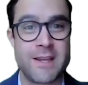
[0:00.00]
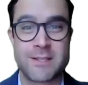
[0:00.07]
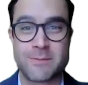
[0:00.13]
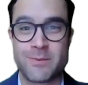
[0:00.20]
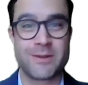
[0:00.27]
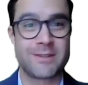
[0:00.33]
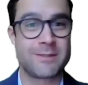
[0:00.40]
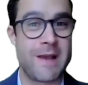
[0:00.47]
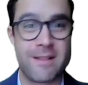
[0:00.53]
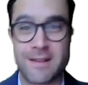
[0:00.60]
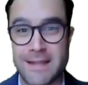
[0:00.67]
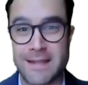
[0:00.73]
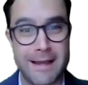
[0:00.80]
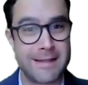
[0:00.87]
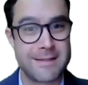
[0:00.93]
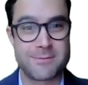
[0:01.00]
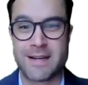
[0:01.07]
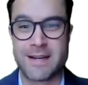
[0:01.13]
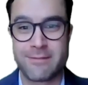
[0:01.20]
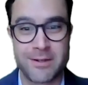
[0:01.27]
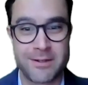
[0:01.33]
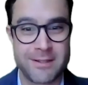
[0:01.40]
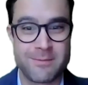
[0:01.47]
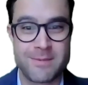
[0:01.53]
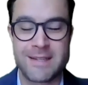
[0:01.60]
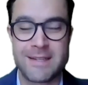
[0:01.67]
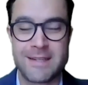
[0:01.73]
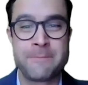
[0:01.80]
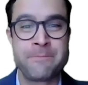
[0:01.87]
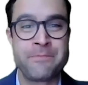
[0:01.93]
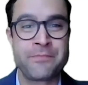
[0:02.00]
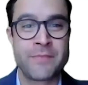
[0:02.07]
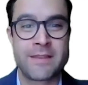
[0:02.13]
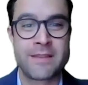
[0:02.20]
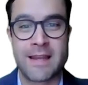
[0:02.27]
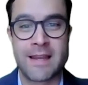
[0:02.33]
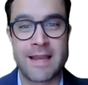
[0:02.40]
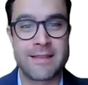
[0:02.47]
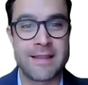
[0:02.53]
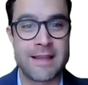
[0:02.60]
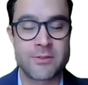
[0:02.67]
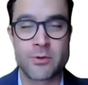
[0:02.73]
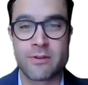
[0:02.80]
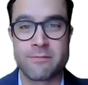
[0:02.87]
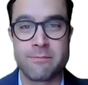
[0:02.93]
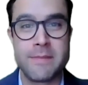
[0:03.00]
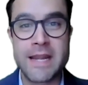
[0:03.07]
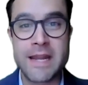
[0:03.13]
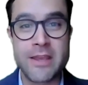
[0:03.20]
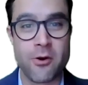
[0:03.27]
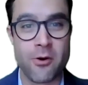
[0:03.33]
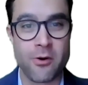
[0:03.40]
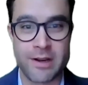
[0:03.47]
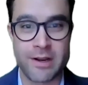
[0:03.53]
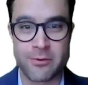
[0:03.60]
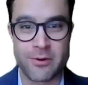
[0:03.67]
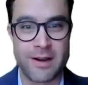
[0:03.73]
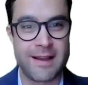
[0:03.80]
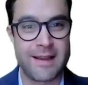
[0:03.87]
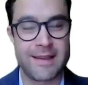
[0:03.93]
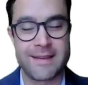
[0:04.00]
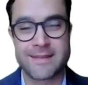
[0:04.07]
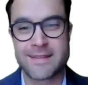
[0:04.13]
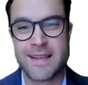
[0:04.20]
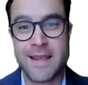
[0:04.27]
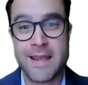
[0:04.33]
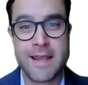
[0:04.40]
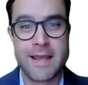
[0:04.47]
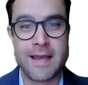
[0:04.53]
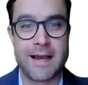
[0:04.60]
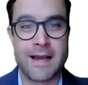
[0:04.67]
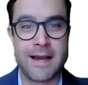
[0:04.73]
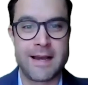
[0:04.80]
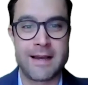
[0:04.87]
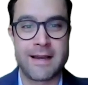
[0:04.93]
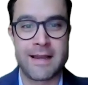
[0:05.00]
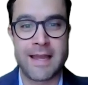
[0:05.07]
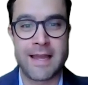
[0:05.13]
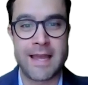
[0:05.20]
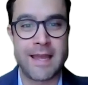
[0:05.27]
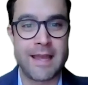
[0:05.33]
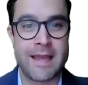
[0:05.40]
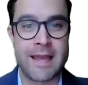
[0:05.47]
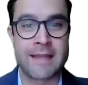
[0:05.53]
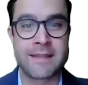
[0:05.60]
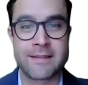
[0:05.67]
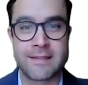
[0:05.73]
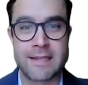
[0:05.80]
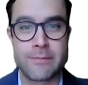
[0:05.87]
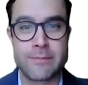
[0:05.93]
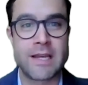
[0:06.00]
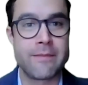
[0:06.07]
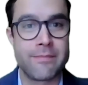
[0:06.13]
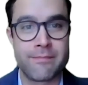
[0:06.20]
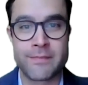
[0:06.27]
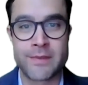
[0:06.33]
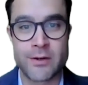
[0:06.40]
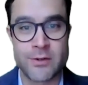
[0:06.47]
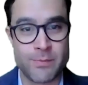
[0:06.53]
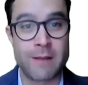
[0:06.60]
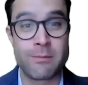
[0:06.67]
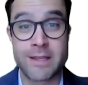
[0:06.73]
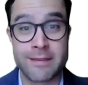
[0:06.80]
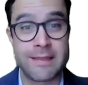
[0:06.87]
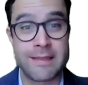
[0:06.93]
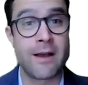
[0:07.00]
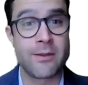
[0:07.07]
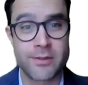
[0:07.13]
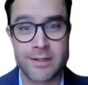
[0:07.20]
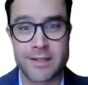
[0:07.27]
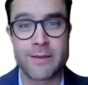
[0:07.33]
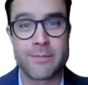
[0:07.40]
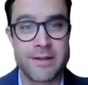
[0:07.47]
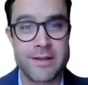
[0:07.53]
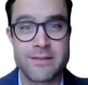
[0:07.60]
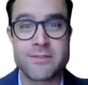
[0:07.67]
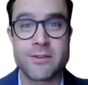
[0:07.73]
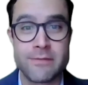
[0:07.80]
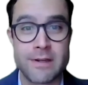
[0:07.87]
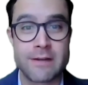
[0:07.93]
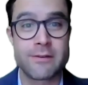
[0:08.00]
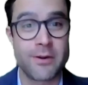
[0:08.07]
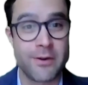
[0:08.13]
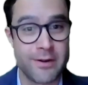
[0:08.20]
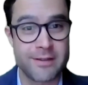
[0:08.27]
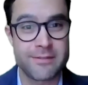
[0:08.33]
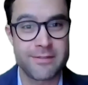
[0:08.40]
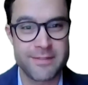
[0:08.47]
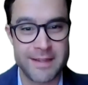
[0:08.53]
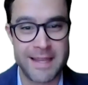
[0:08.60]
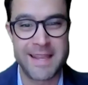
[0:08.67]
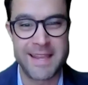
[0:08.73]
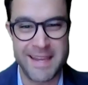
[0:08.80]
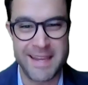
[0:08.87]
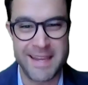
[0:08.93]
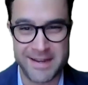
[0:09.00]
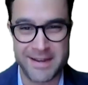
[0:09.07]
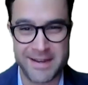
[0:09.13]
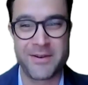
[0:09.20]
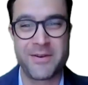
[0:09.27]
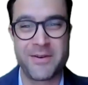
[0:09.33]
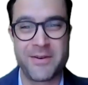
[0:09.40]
Facebooks, Pelotons, whatever it could be, that have that sort of meteoric rise, at the same time, there's probably 1,000 companies you've never heard of, with